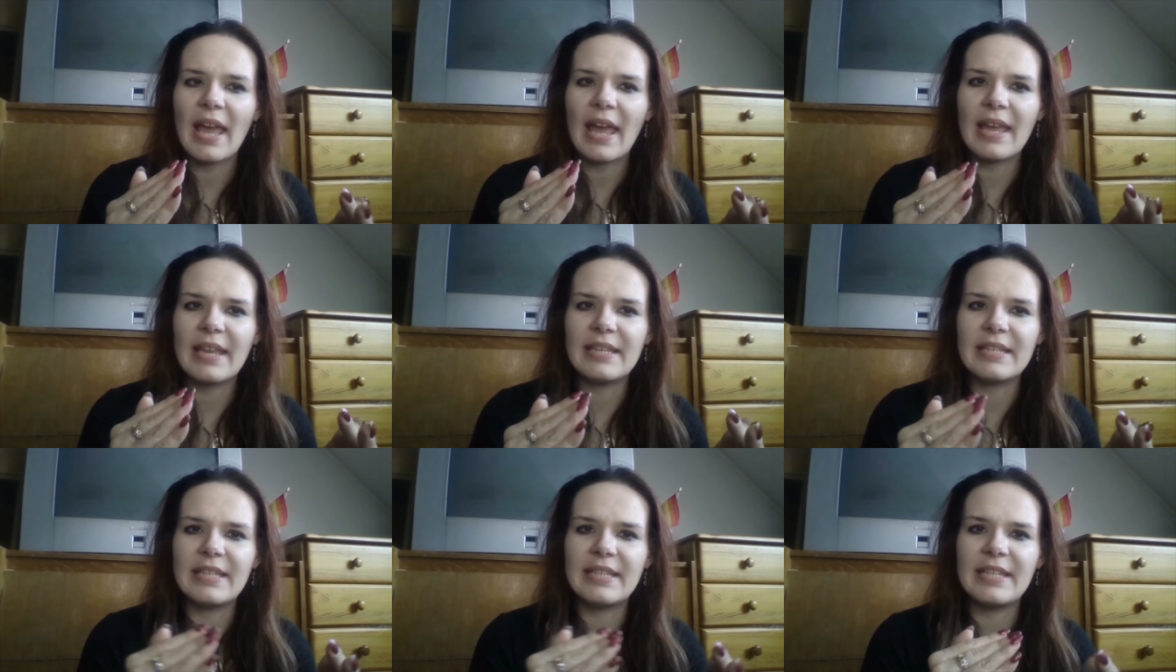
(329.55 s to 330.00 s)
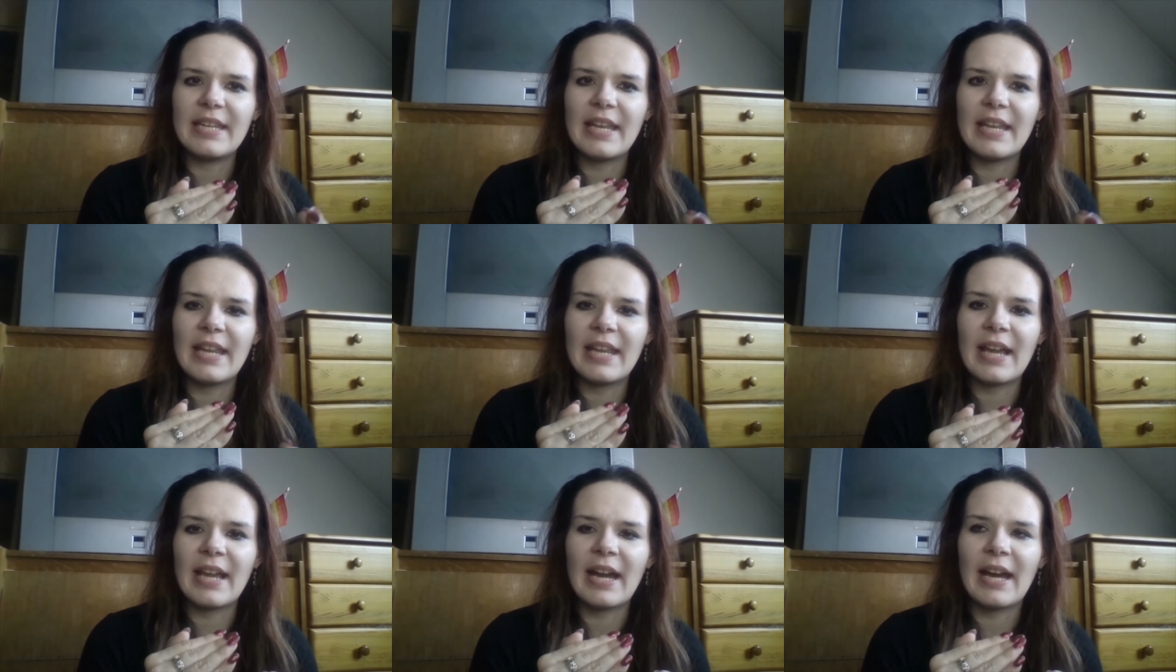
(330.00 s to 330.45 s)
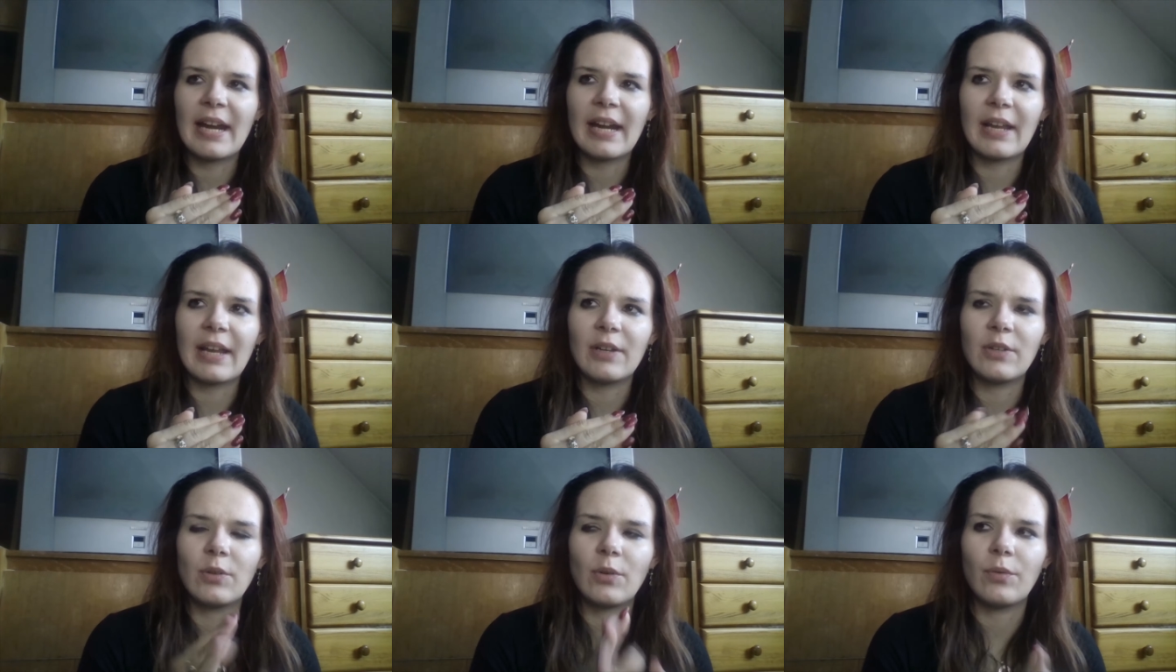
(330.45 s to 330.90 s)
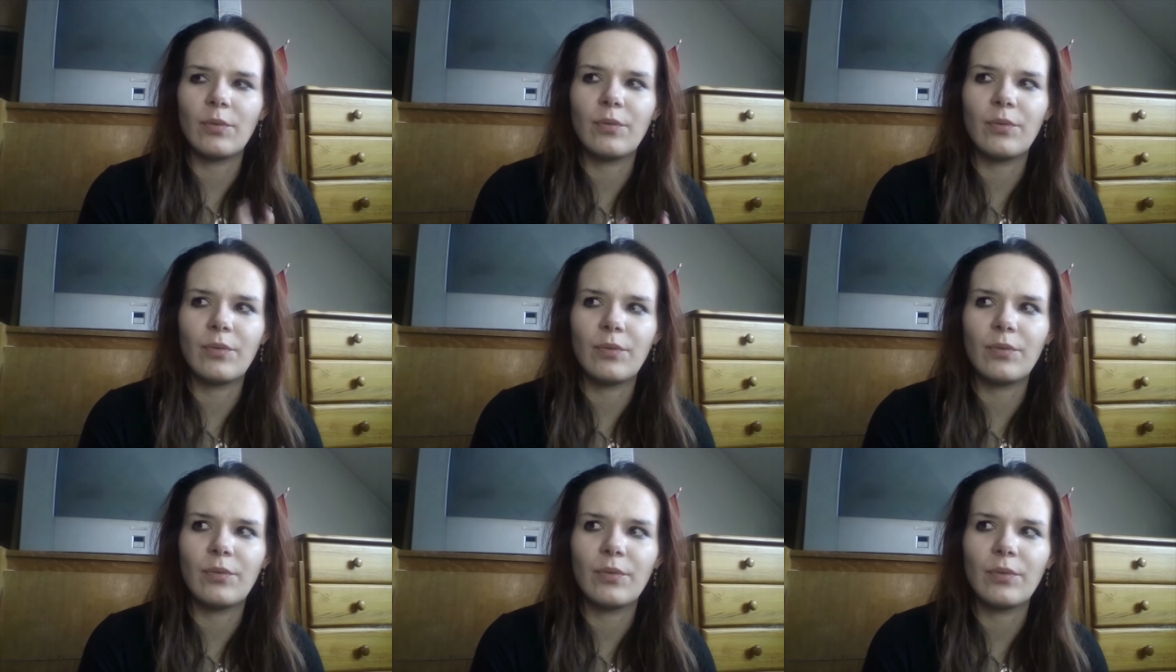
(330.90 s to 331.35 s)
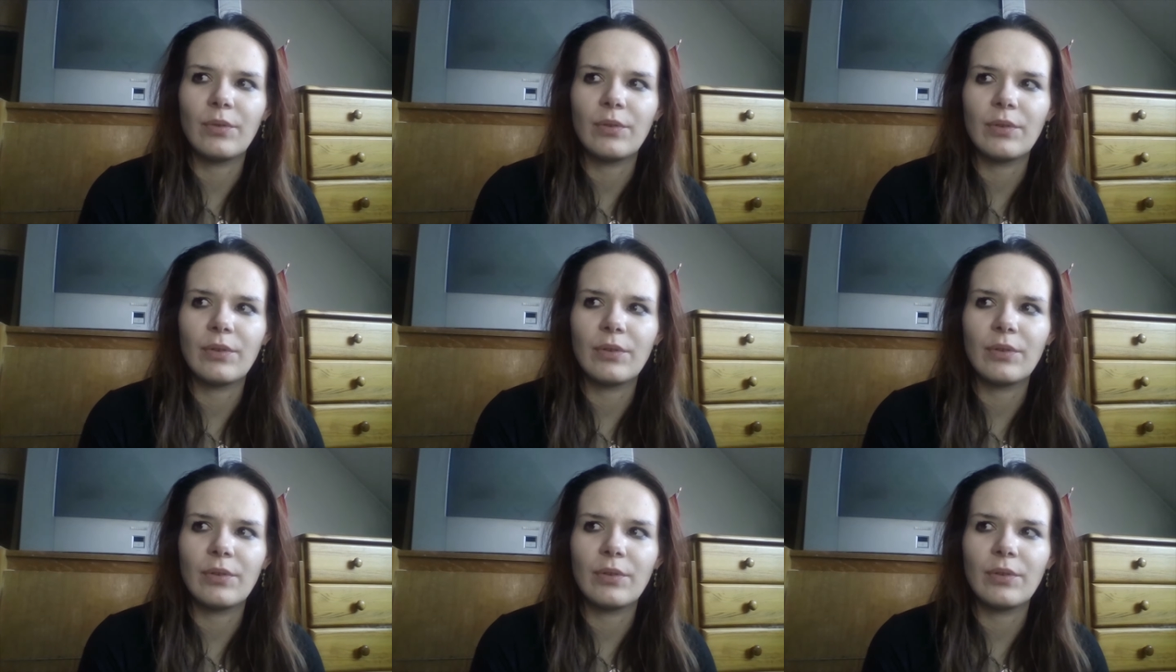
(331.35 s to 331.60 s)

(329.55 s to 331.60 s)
and they are kind of